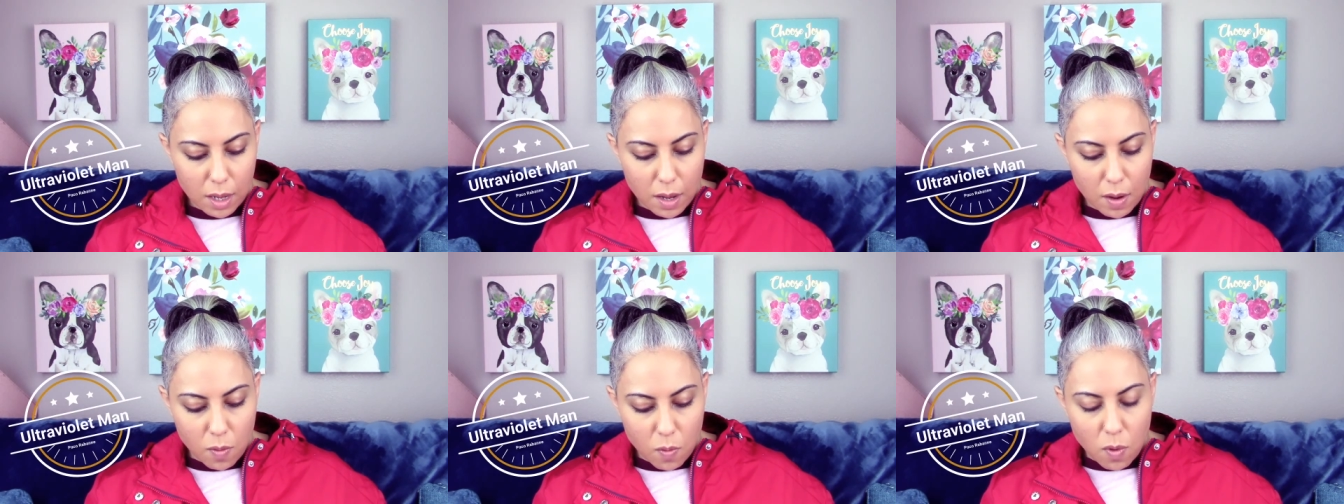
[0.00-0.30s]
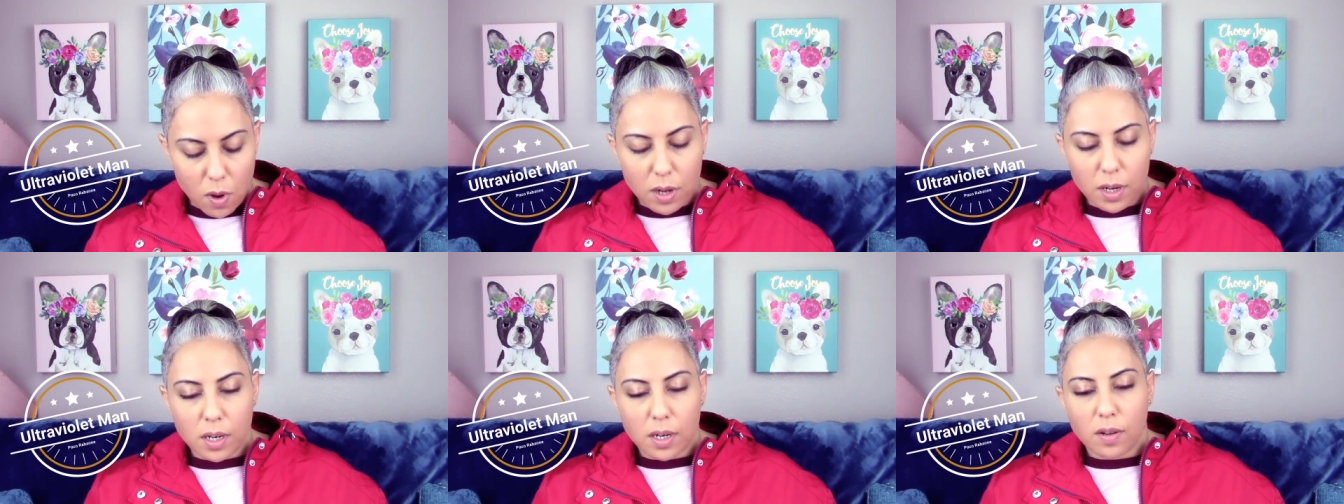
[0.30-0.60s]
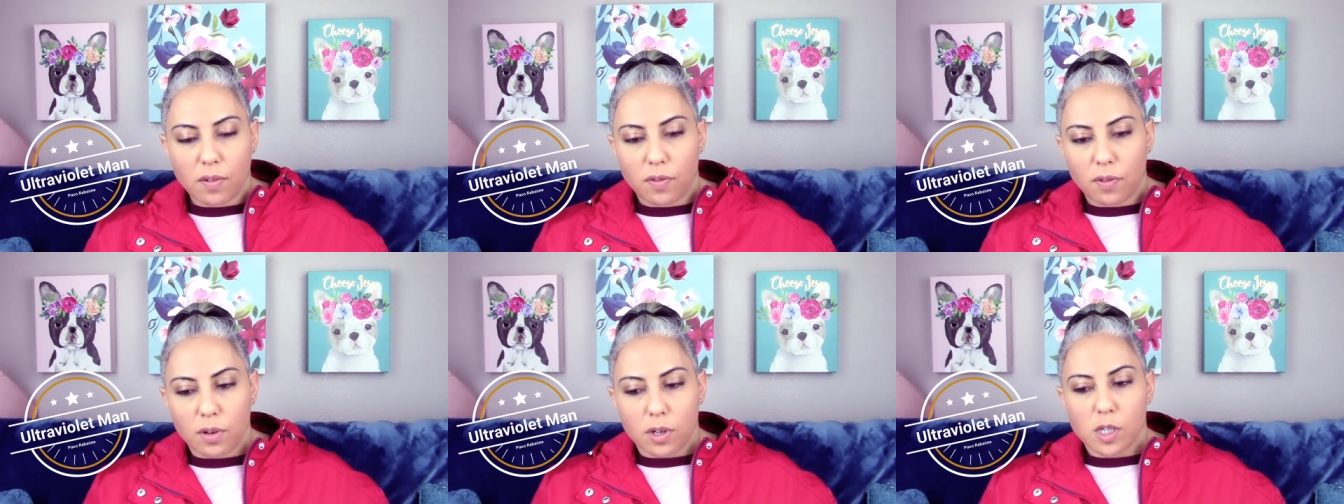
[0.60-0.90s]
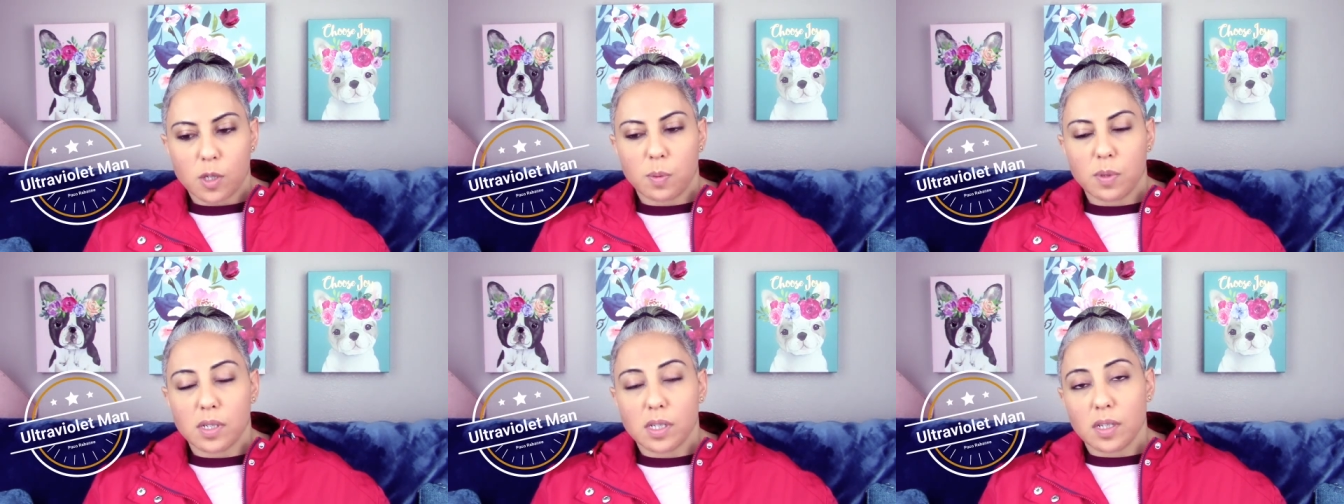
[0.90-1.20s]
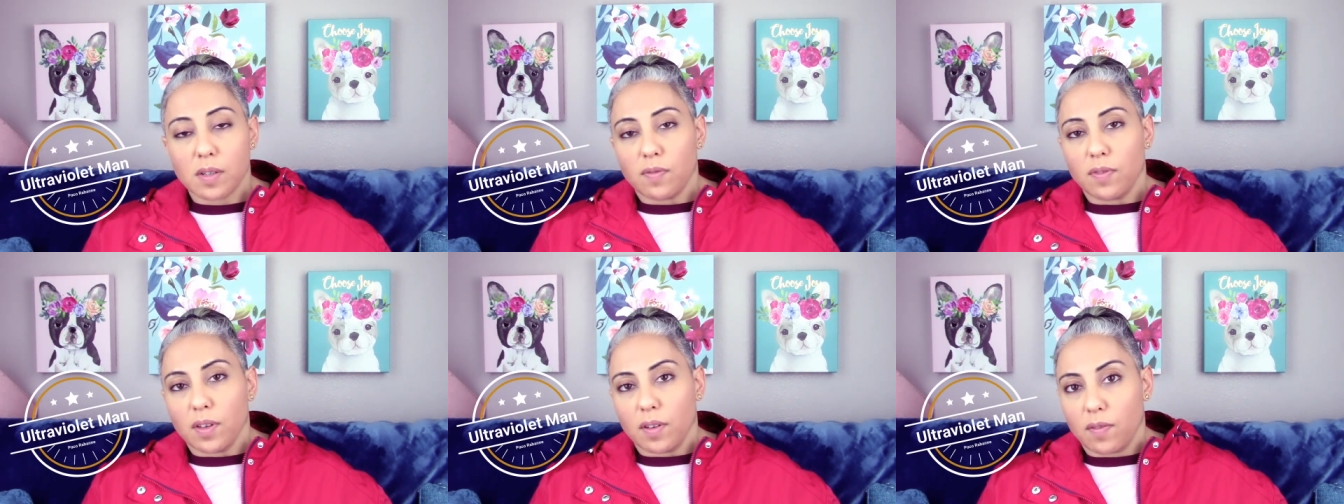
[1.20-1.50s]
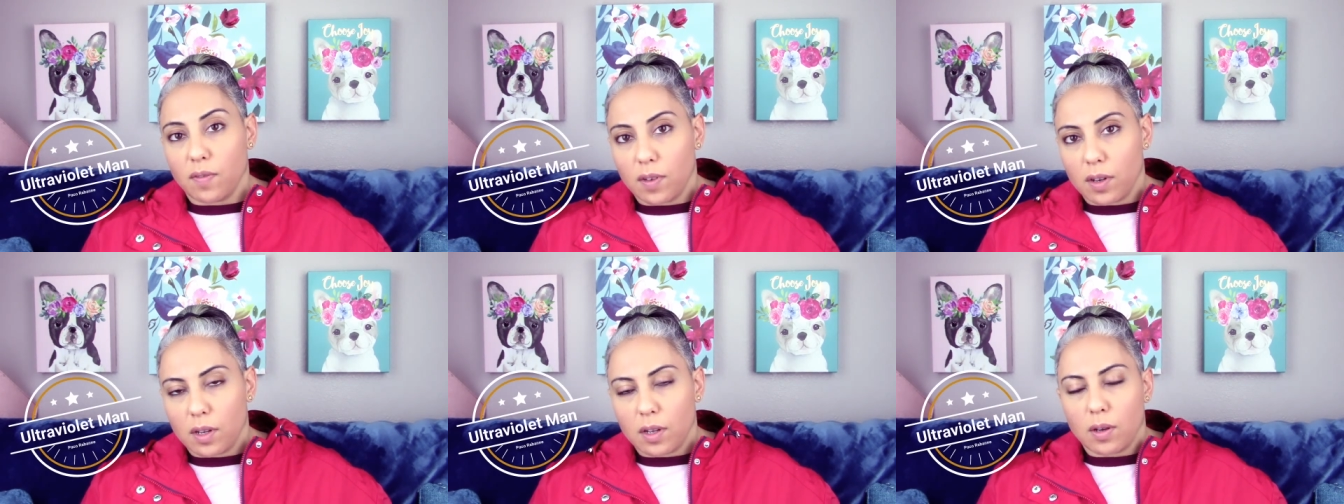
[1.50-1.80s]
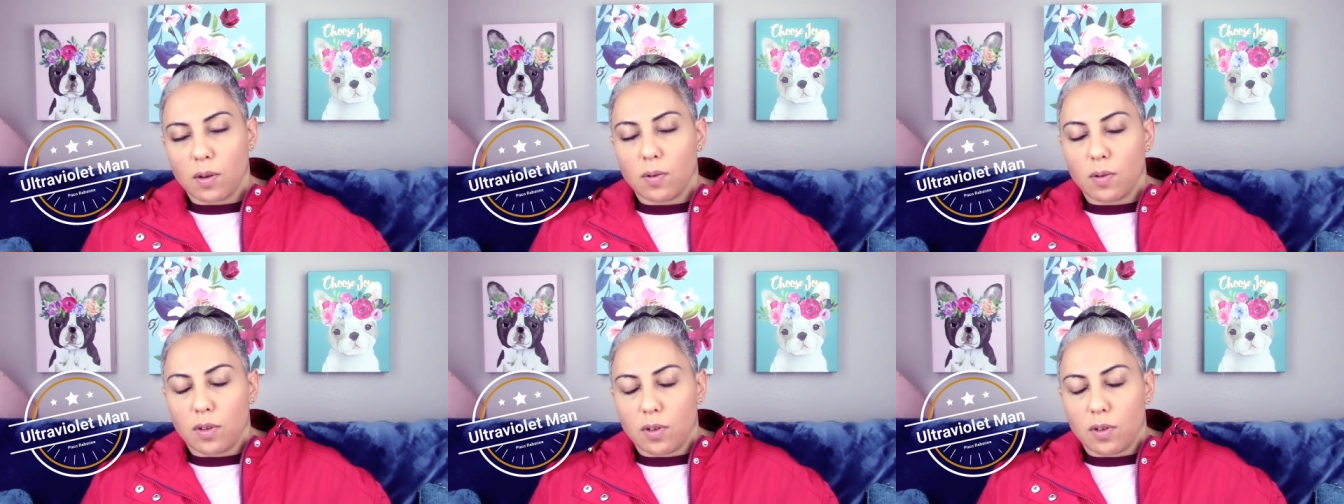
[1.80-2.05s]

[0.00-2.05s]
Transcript: I wanted it for a specific video,